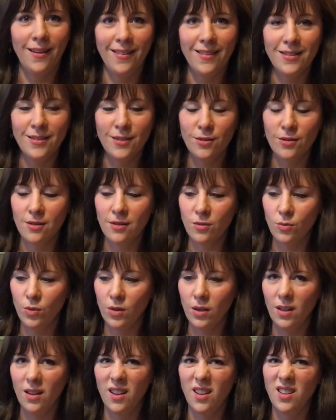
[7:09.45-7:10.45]
This is just
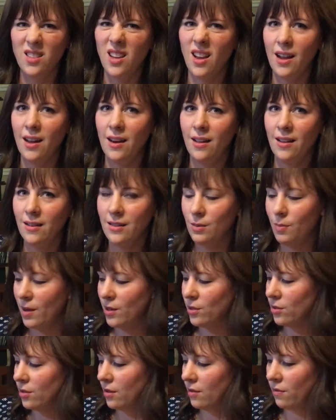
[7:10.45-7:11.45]
really exciting,
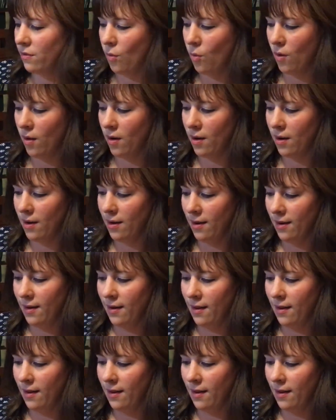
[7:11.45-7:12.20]
especially for